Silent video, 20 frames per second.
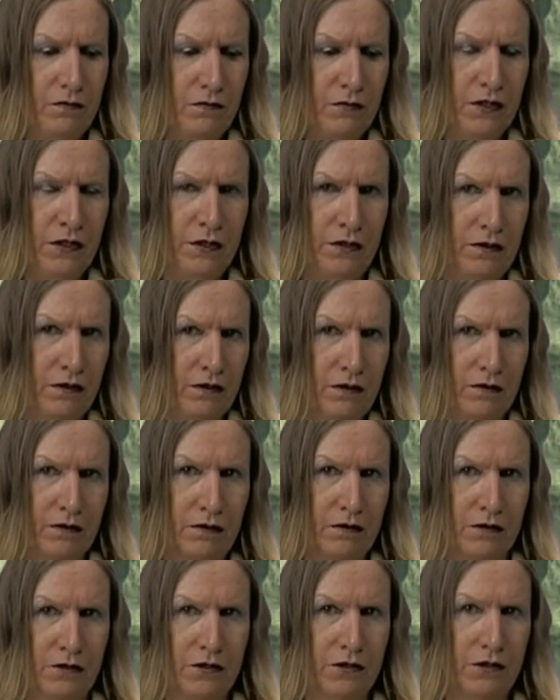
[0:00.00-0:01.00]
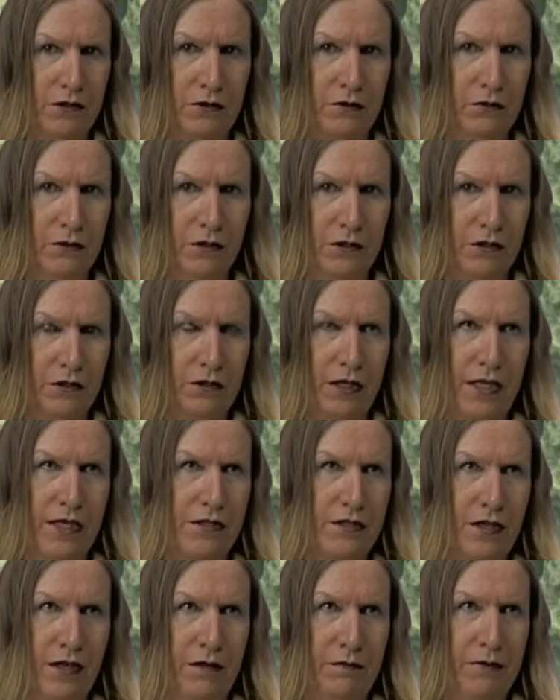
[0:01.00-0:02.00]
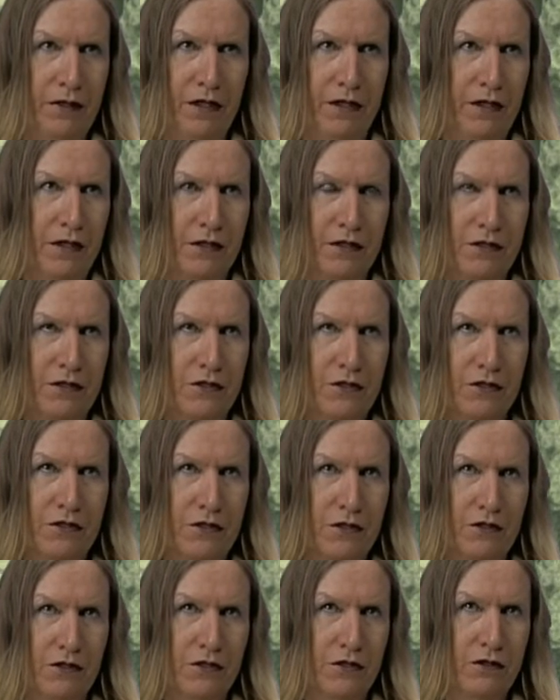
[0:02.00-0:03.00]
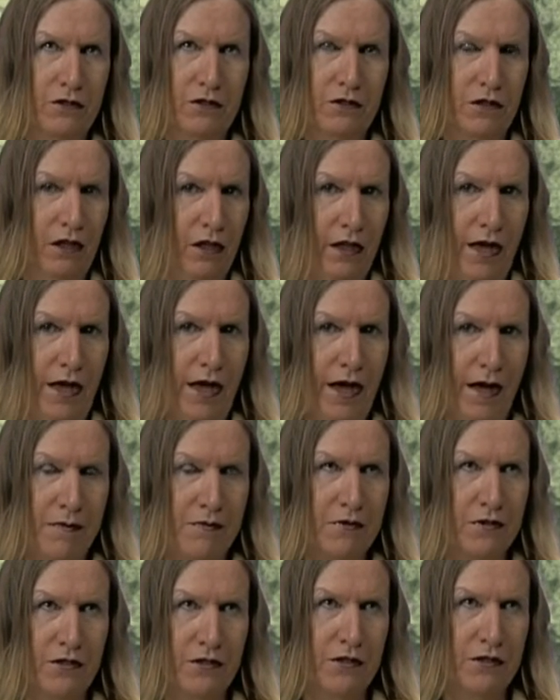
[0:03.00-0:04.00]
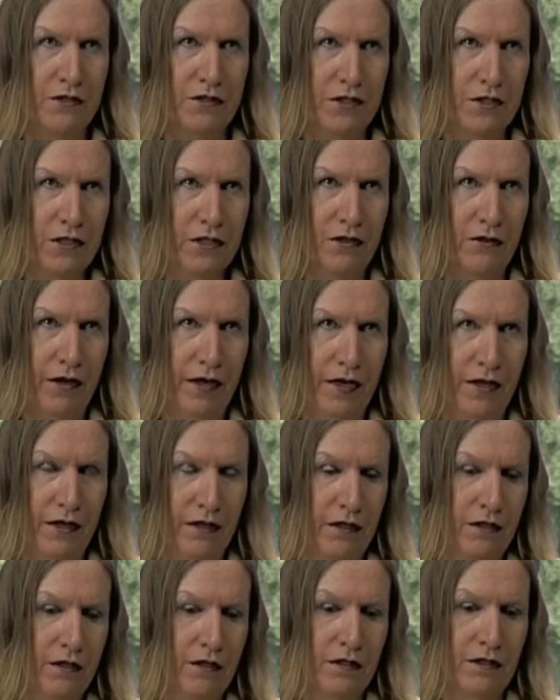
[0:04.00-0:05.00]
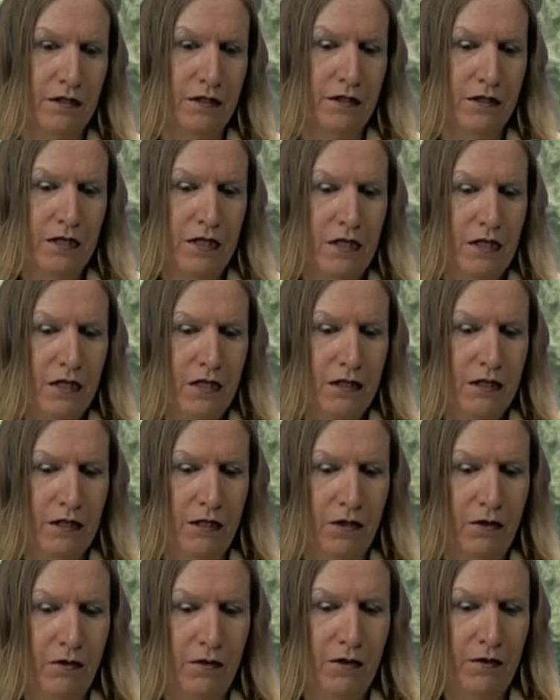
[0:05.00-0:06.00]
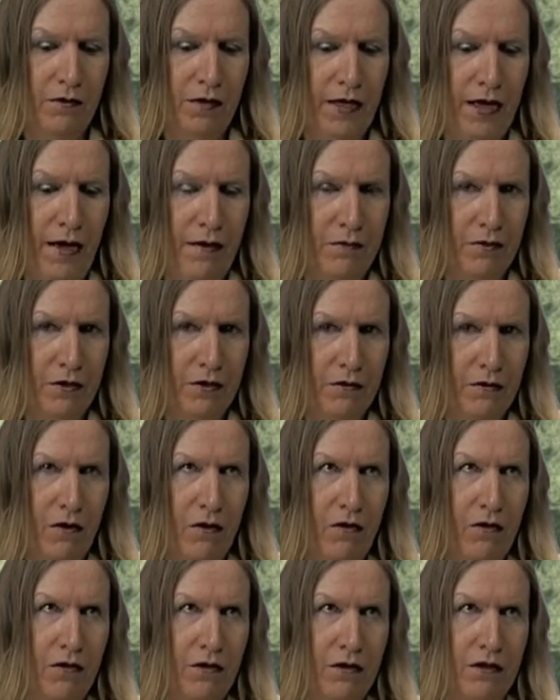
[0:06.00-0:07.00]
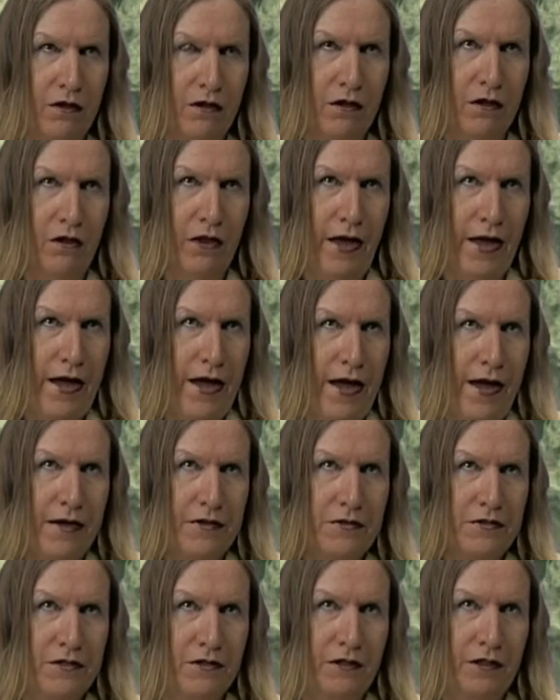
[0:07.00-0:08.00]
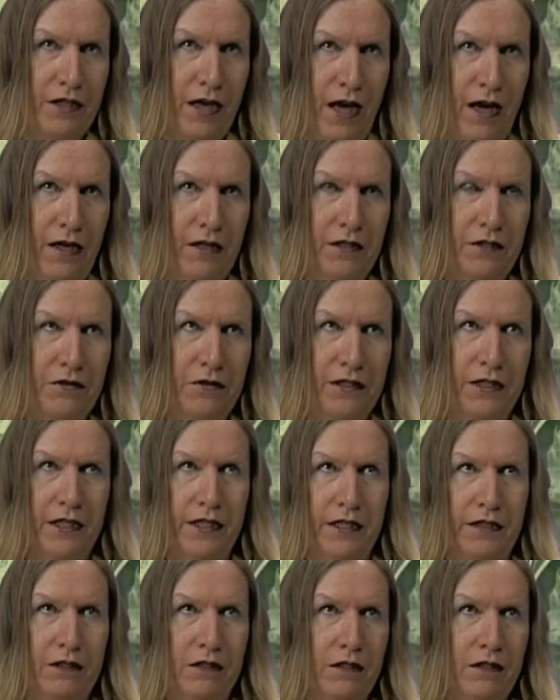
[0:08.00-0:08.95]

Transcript: those two World Trade Center buildings just collapsed and disintegrated. There's, you know, what happened to all the glass and concrete?